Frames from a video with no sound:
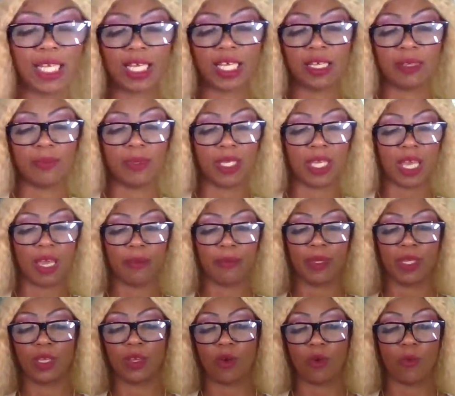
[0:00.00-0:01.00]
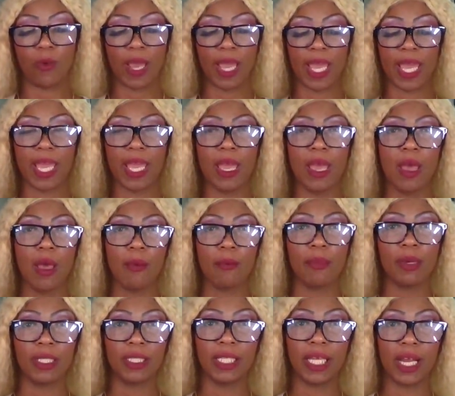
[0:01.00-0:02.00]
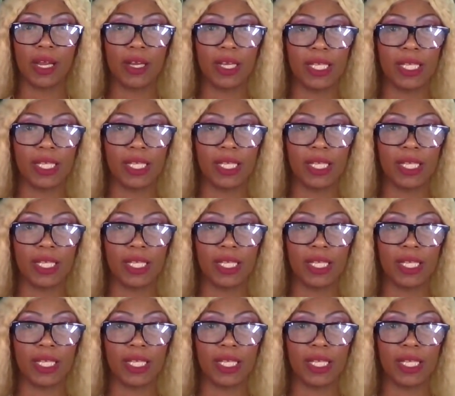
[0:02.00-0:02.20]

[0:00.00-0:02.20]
that could be coming your way, but there